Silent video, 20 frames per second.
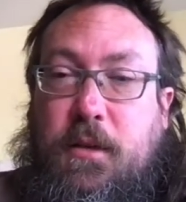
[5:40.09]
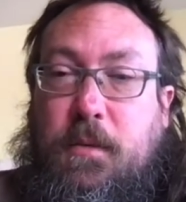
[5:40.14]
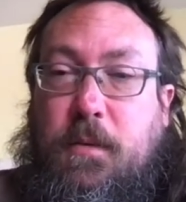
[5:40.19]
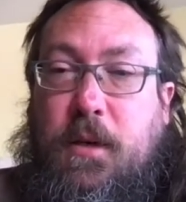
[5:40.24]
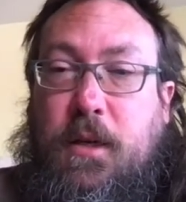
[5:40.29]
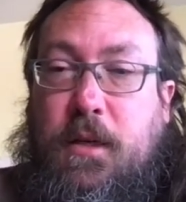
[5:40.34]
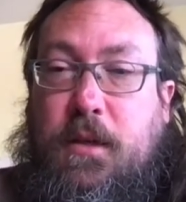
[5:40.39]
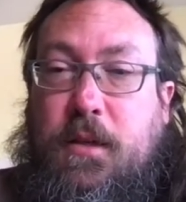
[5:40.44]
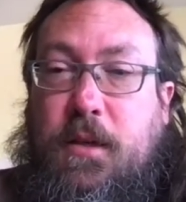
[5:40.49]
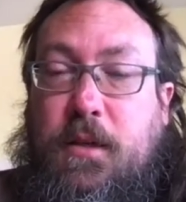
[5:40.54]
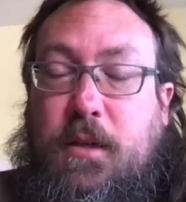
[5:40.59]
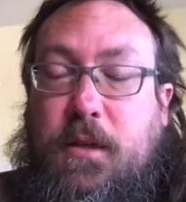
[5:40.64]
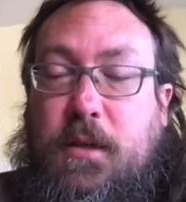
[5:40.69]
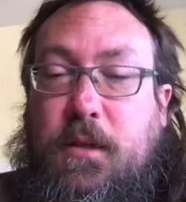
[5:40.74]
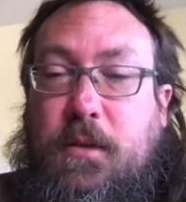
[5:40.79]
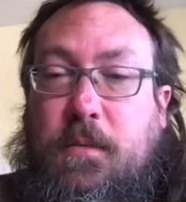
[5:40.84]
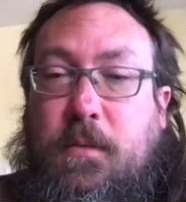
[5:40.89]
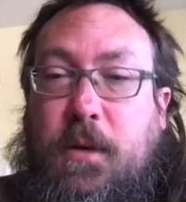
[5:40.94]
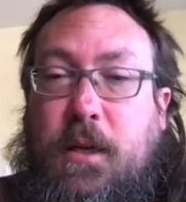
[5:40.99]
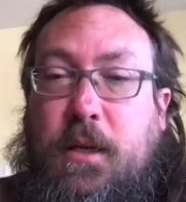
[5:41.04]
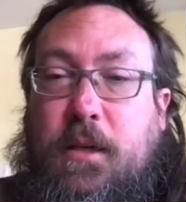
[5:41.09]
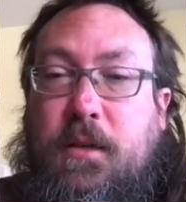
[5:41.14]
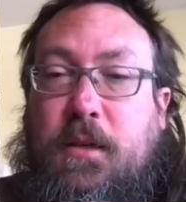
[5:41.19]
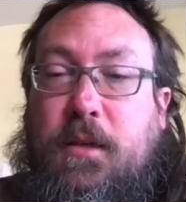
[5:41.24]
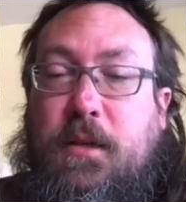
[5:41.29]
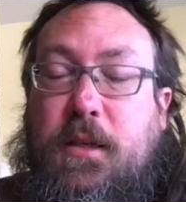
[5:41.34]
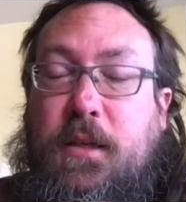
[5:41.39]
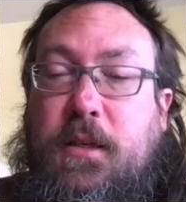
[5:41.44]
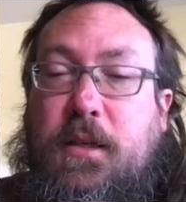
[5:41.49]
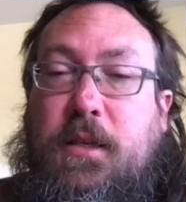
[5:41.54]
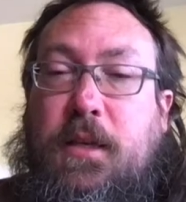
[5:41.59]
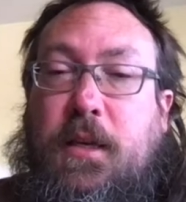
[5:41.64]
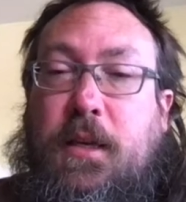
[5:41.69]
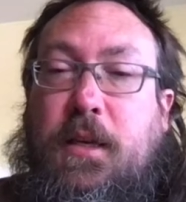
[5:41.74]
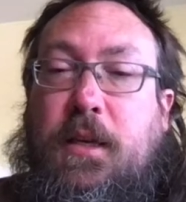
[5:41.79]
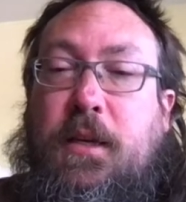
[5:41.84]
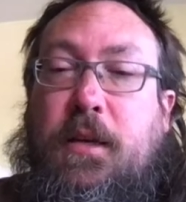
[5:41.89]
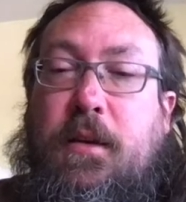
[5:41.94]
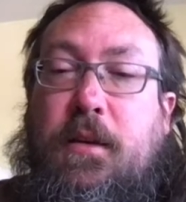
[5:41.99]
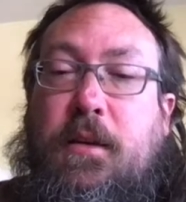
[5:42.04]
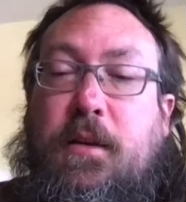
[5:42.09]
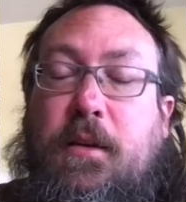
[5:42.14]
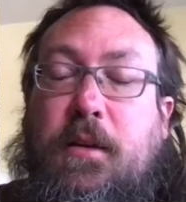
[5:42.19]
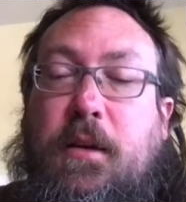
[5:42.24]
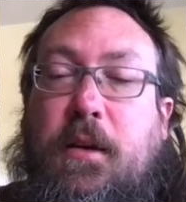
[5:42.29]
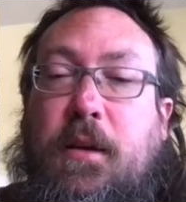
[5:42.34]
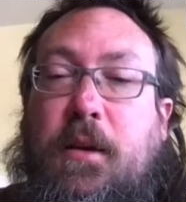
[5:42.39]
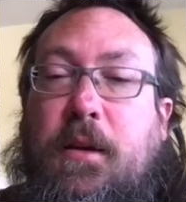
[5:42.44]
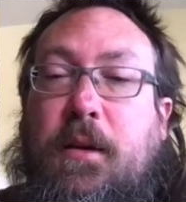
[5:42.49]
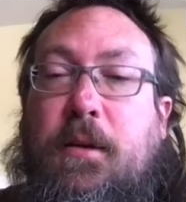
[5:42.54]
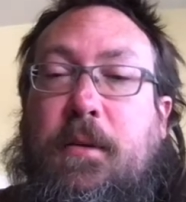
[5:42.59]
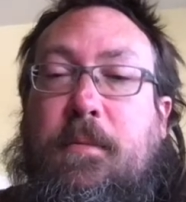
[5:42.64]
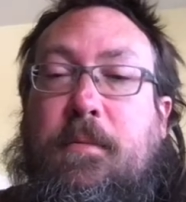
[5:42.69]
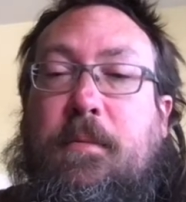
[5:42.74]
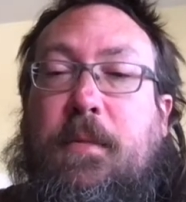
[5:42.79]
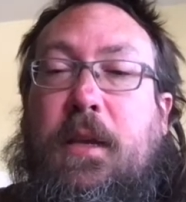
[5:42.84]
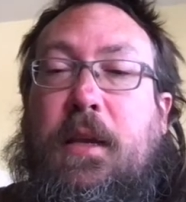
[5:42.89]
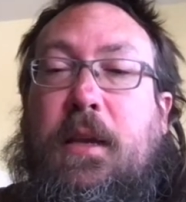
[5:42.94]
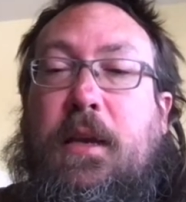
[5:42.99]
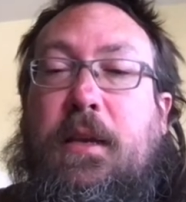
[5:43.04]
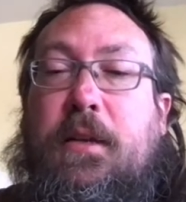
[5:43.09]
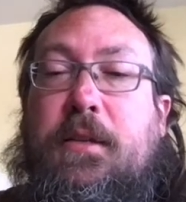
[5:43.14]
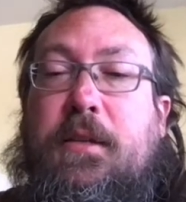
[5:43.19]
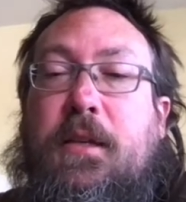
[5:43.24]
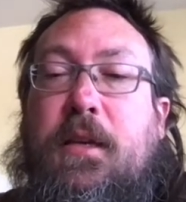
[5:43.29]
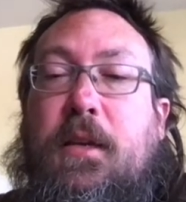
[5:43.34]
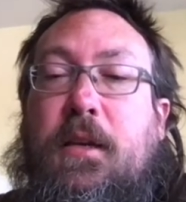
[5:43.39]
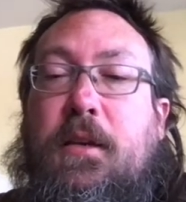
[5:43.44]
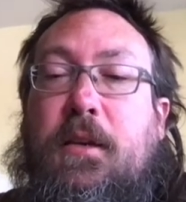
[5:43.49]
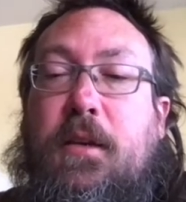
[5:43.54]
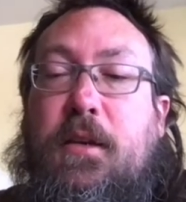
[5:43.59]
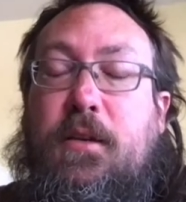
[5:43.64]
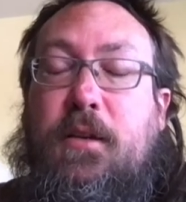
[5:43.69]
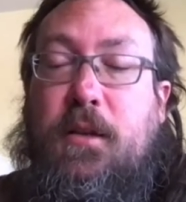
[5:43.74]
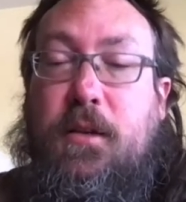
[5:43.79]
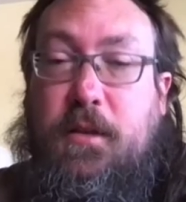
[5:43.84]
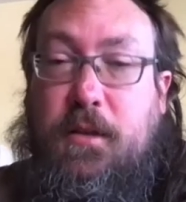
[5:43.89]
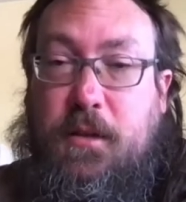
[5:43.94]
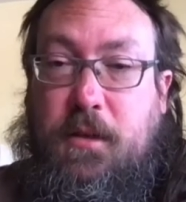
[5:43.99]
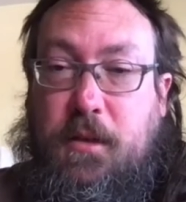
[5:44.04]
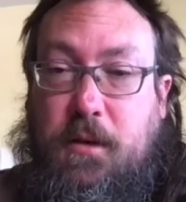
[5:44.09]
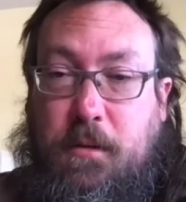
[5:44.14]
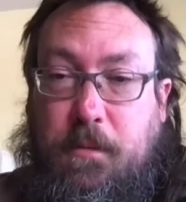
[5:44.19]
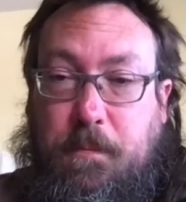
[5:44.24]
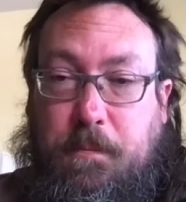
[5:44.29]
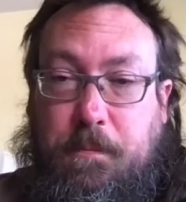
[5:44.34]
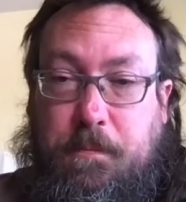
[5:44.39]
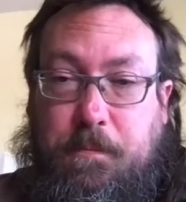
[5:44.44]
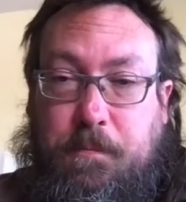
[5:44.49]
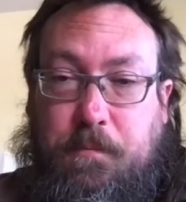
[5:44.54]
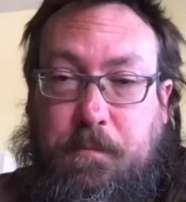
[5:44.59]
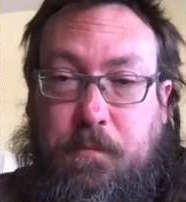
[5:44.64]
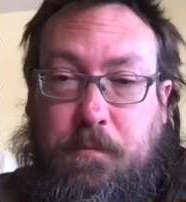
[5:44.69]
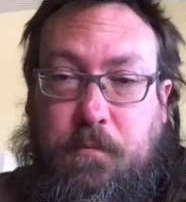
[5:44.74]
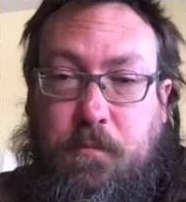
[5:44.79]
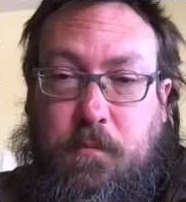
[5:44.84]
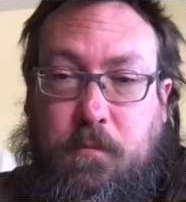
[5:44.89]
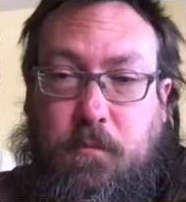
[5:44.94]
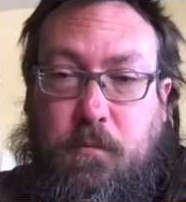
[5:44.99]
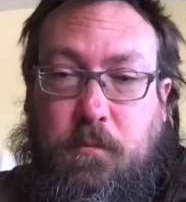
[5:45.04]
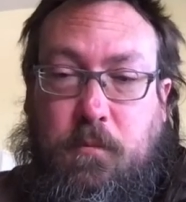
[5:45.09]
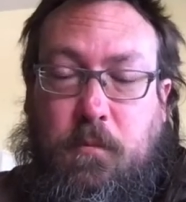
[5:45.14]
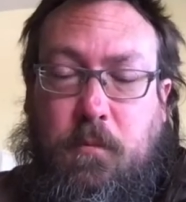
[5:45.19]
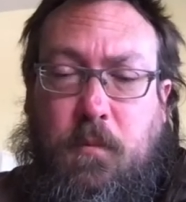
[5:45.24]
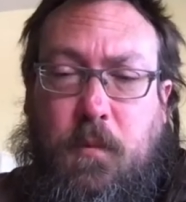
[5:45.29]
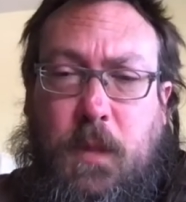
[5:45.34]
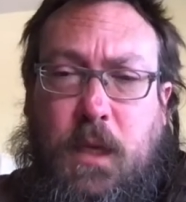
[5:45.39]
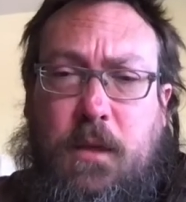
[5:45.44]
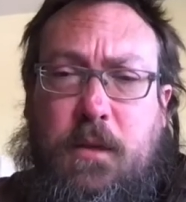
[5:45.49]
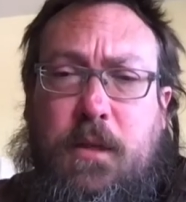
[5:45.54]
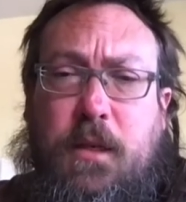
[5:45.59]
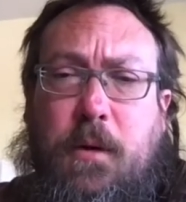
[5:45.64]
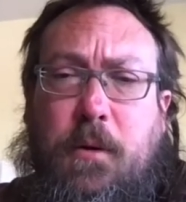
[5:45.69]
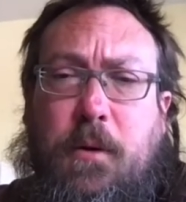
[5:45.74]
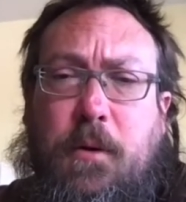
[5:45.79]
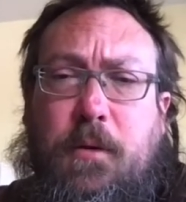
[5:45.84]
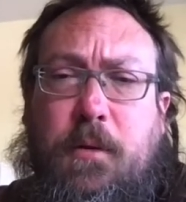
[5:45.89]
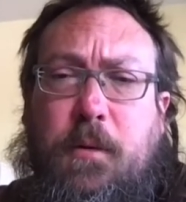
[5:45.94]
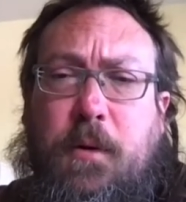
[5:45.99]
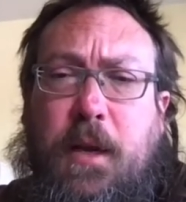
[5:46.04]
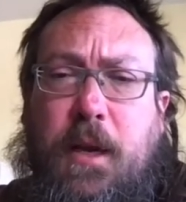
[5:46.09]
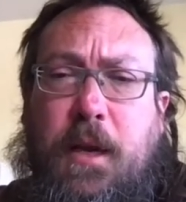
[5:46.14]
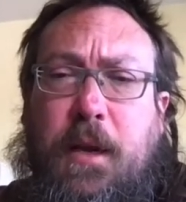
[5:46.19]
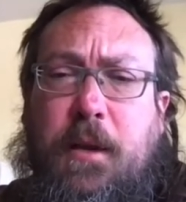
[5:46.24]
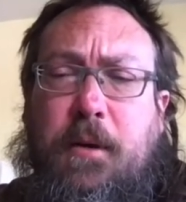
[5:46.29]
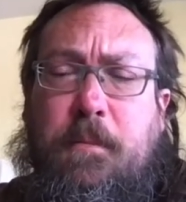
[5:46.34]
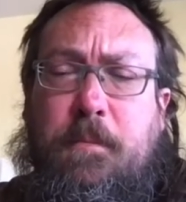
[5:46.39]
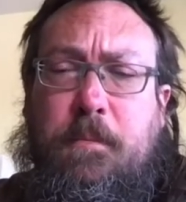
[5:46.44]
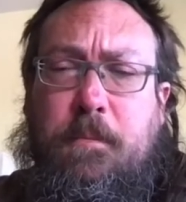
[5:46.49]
We can just assign the ASCII digits 0 through 9